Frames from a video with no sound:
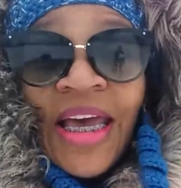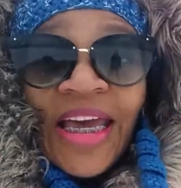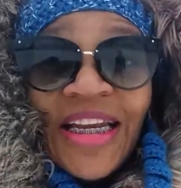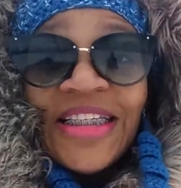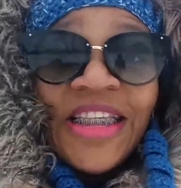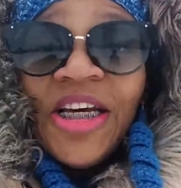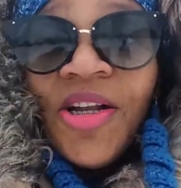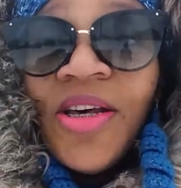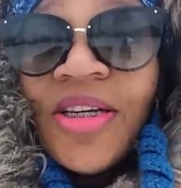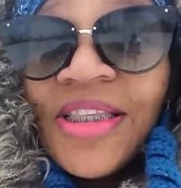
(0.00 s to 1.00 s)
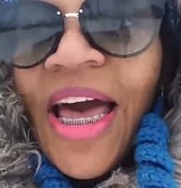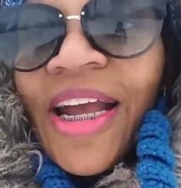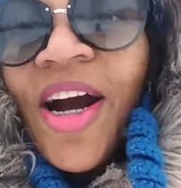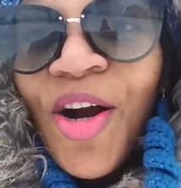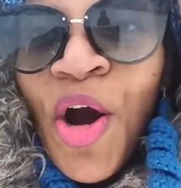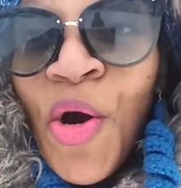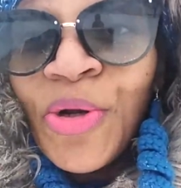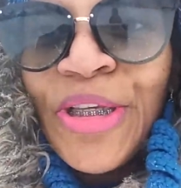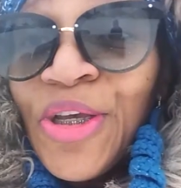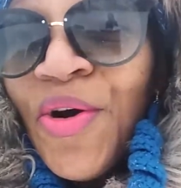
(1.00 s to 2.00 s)
and it still looks like a coat
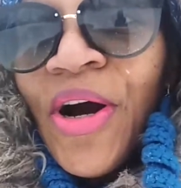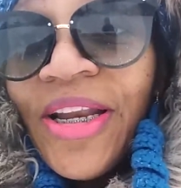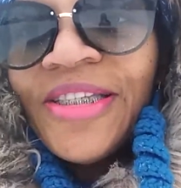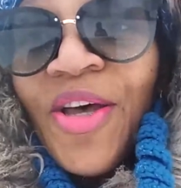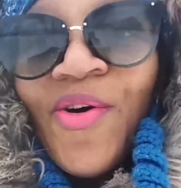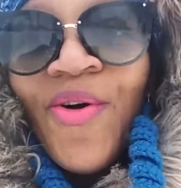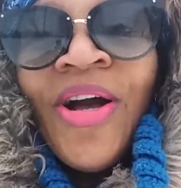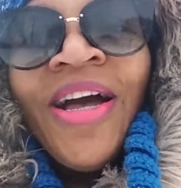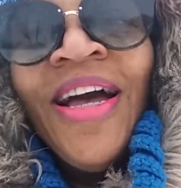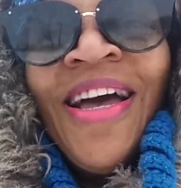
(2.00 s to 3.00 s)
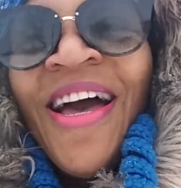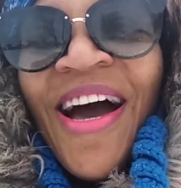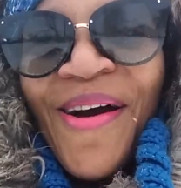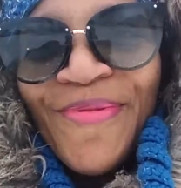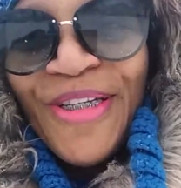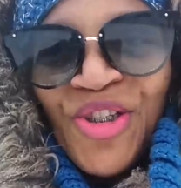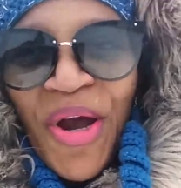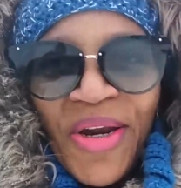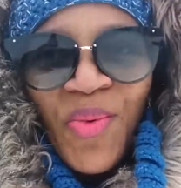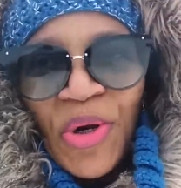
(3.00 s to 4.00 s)
is on. So I'm just
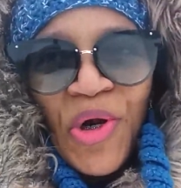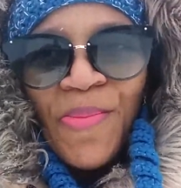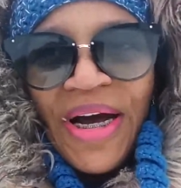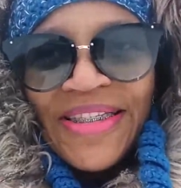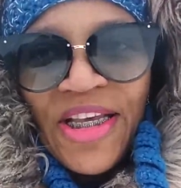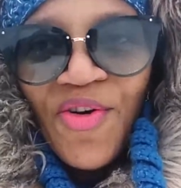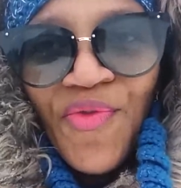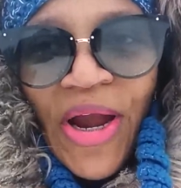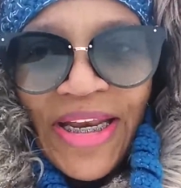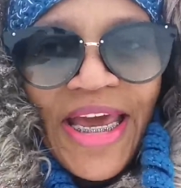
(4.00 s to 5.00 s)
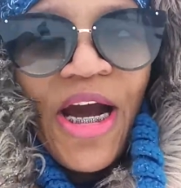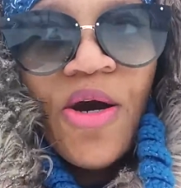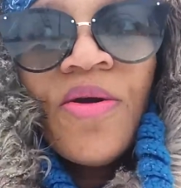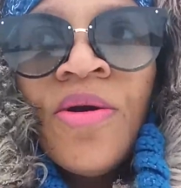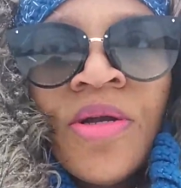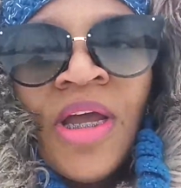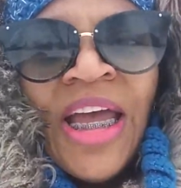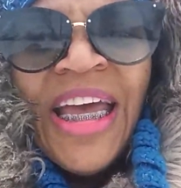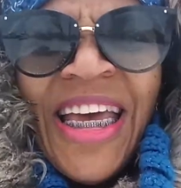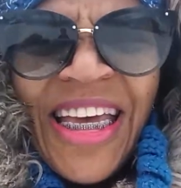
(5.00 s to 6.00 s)
trying to work on myself right now,
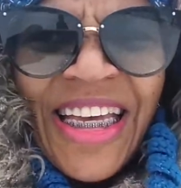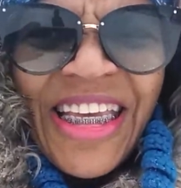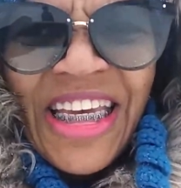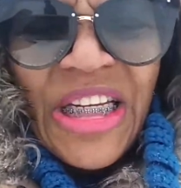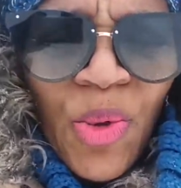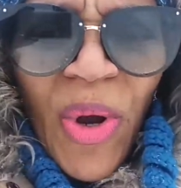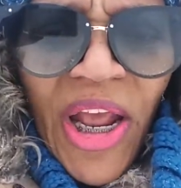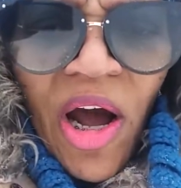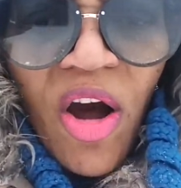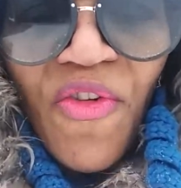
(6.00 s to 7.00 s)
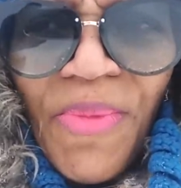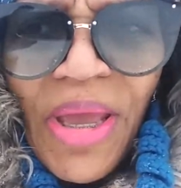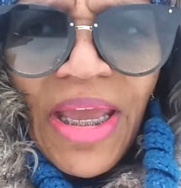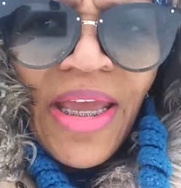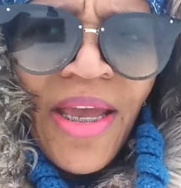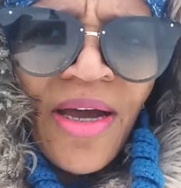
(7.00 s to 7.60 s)
getting the weight off me.